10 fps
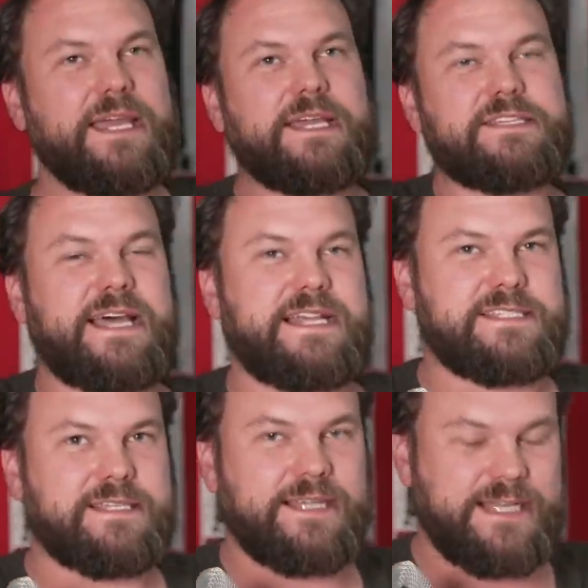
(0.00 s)
So
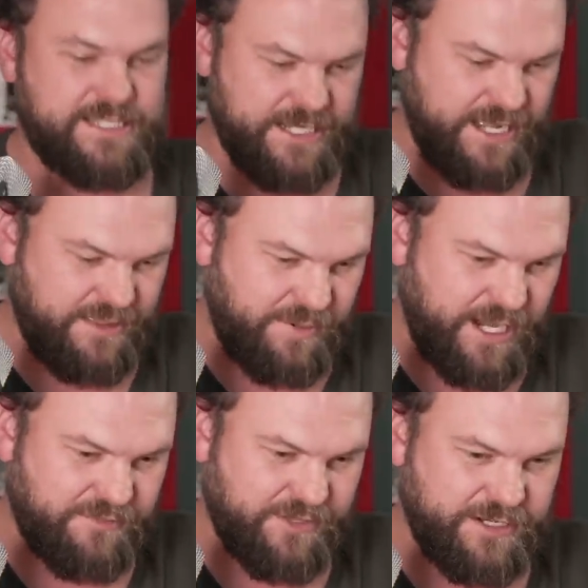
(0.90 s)
that's another
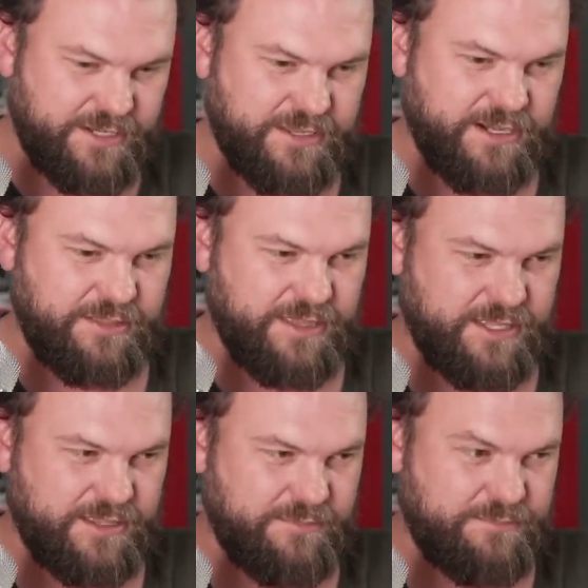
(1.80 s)
part of it that I
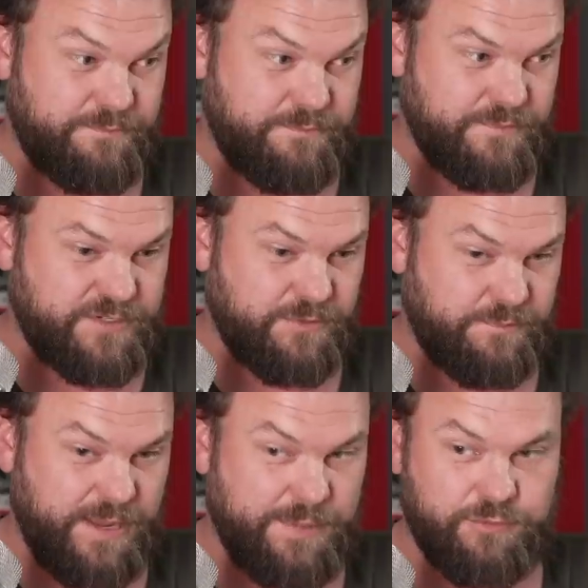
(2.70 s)
think that, so
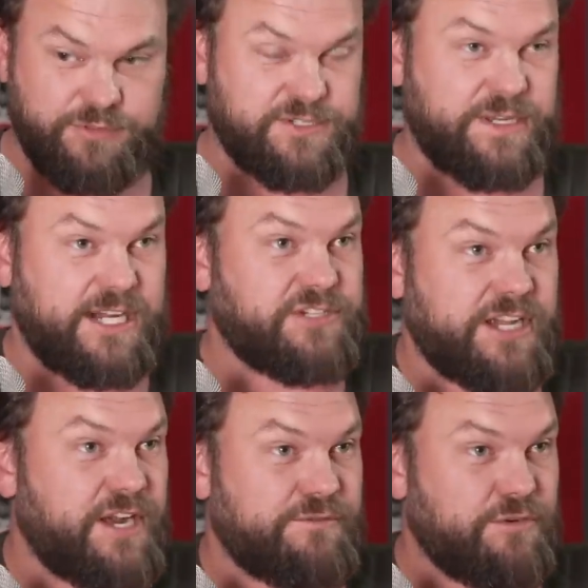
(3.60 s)
people just actually
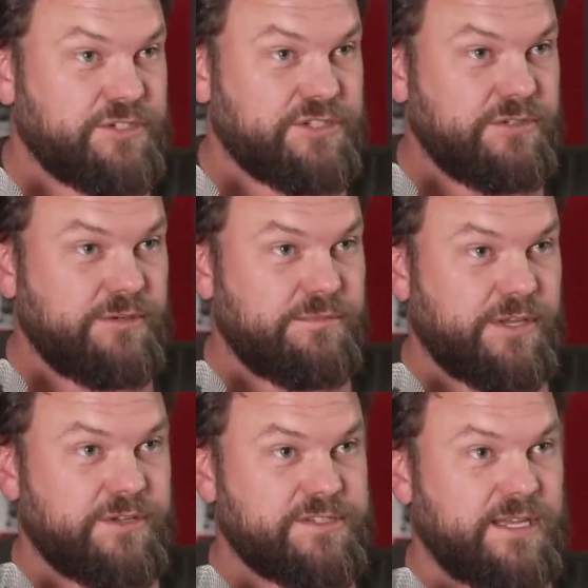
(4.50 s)
can't afford to do it
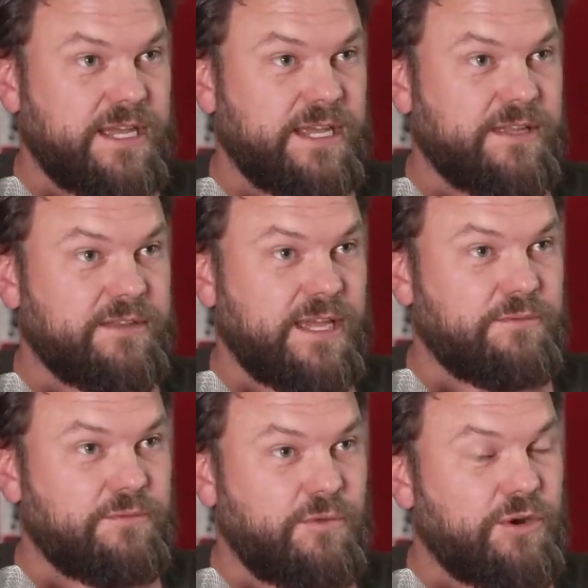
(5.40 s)
because they
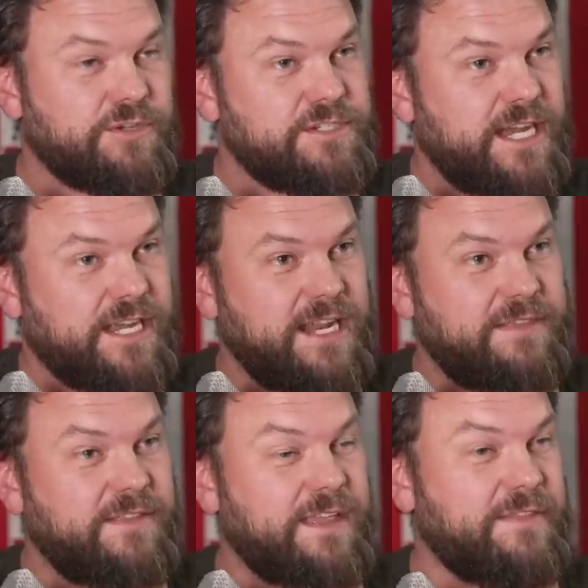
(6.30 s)
won't take it. And
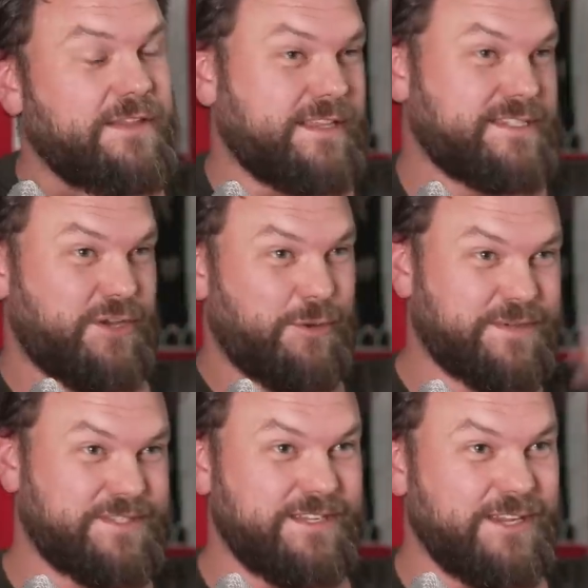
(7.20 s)
then there's the
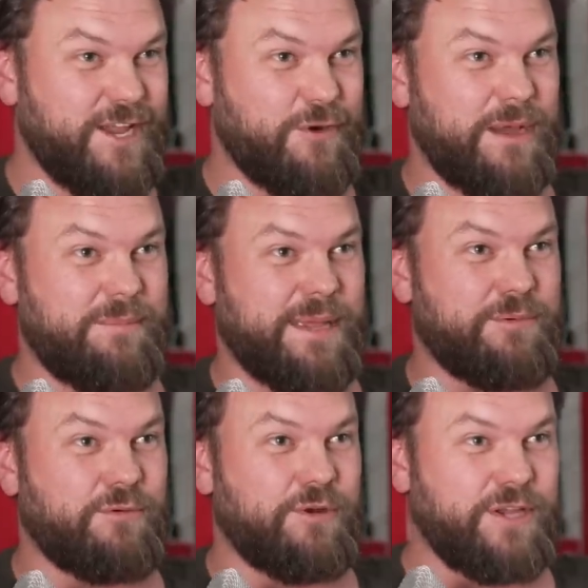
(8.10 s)
opposite, where
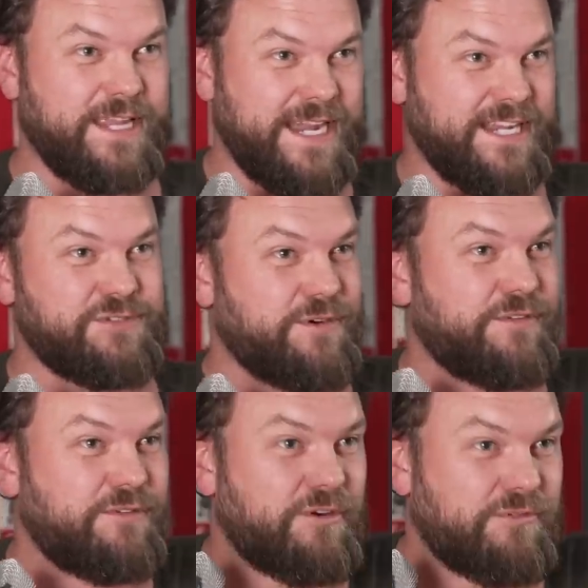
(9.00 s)
people get into it for
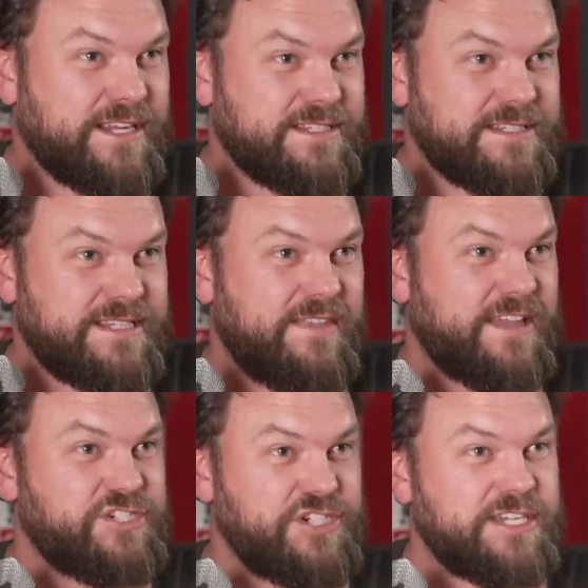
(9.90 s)
the wrong reasons and
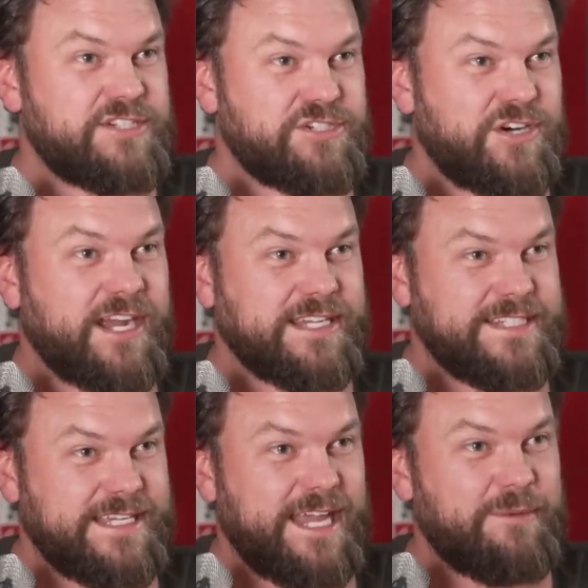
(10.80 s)
they're just trying to
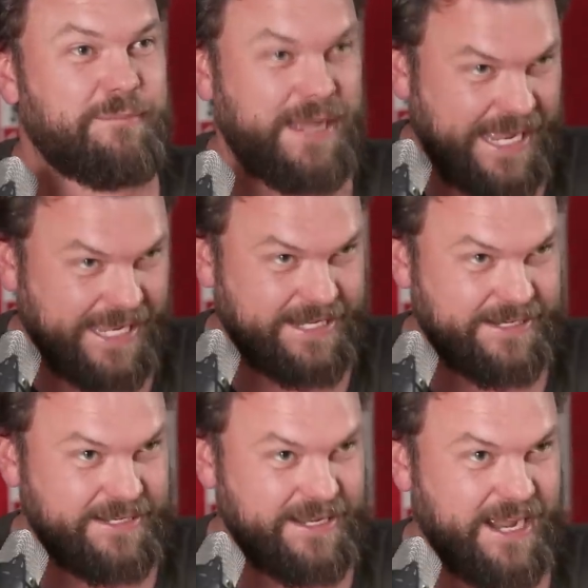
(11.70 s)
get paid.
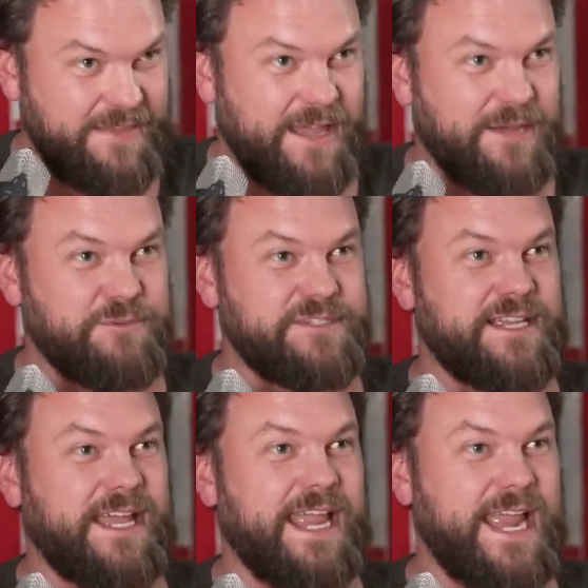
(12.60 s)
And they will
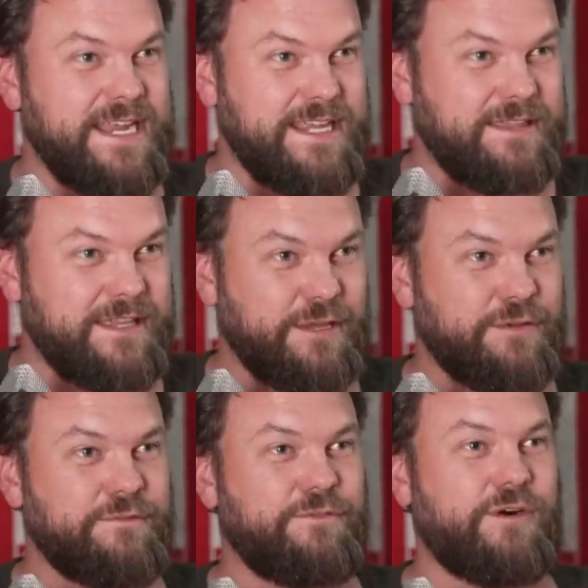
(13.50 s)
say
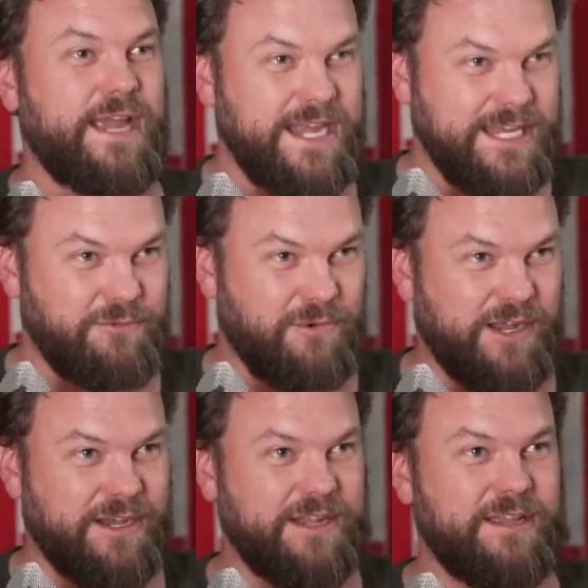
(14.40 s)
anything for
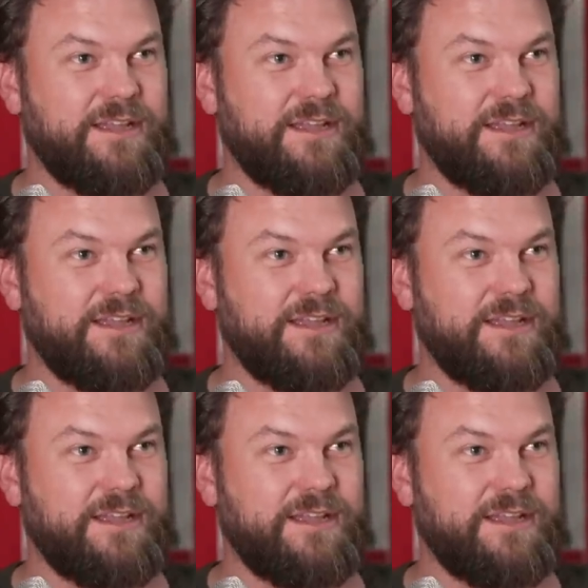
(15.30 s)
anyone